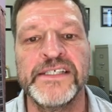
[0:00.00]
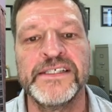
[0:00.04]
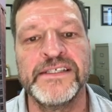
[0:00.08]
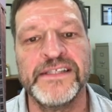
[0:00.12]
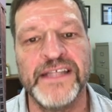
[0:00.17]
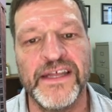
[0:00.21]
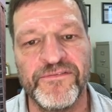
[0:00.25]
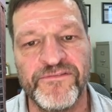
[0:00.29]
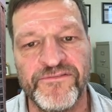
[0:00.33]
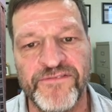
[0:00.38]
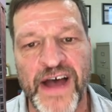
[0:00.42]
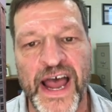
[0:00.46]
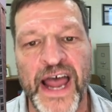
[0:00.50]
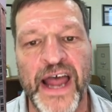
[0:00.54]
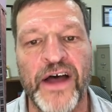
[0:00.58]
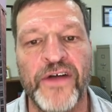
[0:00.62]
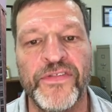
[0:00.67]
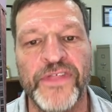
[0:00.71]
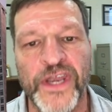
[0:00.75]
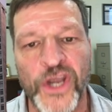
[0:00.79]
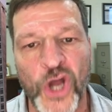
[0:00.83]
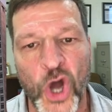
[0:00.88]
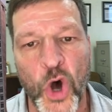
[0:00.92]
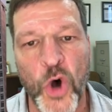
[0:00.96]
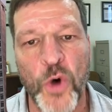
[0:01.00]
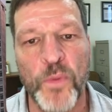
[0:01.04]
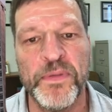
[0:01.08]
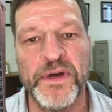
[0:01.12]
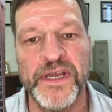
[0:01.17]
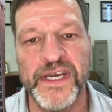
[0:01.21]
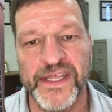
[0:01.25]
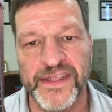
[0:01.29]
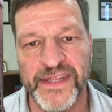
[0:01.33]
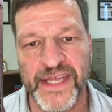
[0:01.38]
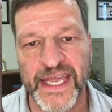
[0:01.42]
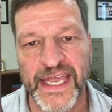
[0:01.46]
then File, then
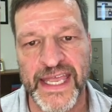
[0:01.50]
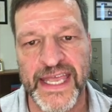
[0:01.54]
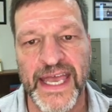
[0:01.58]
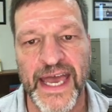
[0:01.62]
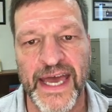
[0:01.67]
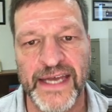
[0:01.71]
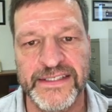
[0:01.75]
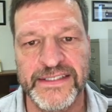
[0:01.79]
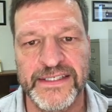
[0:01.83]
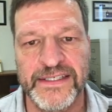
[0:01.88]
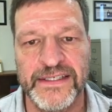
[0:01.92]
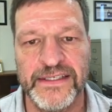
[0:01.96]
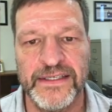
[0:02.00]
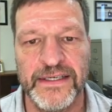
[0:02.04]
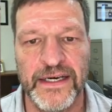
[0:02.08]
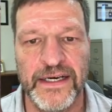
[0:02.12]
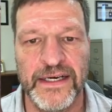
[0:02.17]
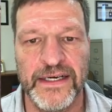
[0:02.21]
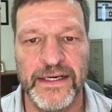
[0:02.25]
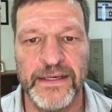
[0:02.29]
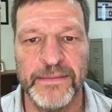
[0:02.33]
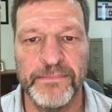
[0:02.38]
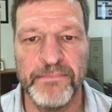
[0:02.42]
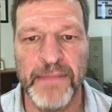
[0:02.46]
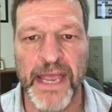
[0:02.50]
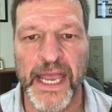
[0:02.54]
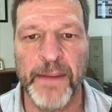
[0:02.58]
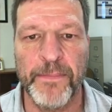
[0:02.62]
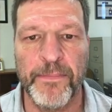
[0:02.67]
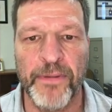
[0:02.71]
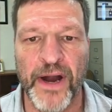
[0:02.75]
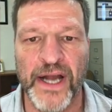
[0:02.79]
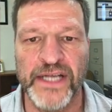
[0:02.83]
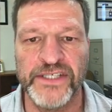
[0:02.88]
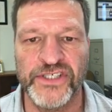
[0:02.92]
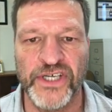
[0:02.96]
Open, and then get
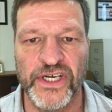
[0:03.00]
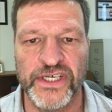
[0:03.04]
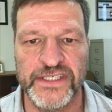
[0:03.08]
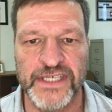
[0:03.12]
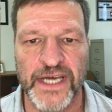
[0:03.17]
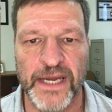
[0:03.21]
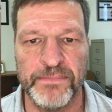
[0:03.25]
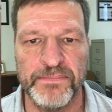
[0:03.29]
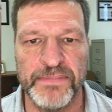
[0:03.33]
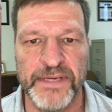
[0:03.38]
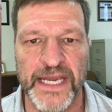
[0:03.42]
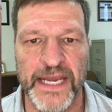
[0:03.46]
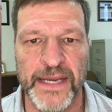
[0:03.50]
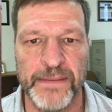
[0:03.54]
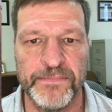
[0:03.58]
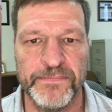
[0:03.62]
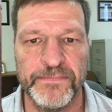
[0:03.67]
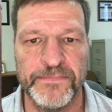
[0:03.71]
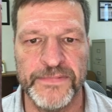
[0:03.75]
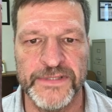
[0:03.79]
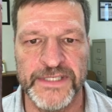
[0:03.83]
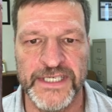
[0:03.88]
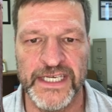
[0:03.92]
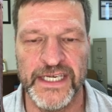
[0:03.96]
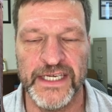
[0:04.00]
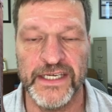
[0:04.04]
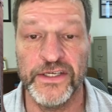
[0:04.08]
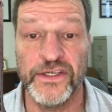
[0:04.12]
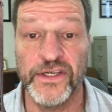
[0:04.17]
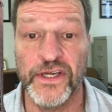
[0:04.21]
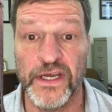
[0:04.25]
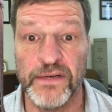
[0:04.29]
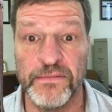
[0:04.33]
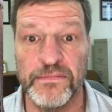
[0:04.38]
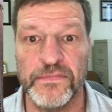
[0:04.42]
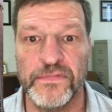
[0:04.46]
makeproject.bat.
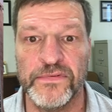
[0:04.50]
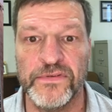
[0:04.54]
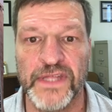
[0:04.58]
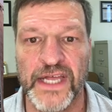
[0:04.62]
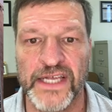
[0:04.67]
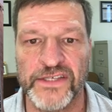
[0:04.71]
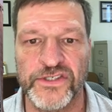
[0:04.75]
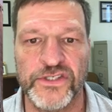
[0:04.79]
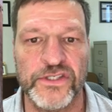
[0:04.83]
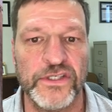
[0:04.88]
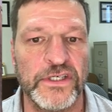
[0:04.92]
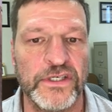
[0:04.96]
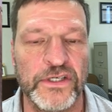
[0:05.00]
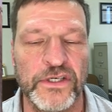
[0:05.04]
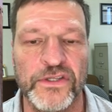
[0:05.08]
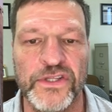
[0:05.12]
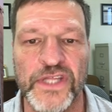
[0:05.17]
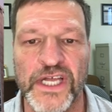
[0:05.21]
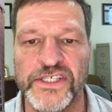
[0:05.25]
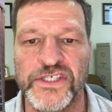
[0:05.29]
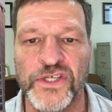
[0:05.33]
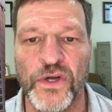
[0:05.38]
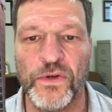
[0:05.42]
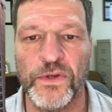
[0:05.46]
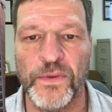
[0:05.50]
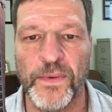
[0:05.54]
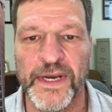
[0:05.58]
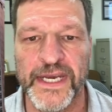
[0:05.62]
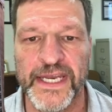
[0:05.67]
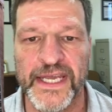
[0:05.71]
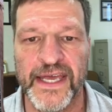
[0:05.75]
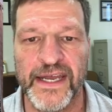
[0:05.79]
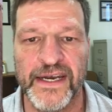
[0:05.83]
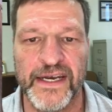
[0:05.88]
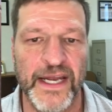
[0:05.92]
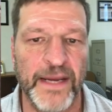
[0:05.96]
That's the only way
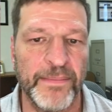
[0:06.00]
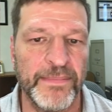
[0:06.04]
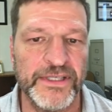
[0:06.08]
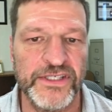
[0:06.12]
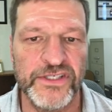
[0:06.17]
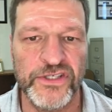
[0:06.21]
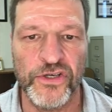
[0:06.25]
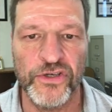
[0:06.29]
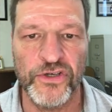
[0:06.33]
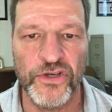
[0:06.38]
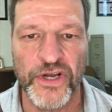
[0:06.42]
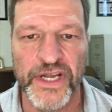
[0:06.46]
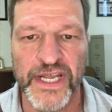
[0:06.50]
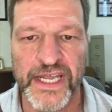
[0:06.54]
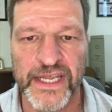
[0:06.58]
to get it up. And so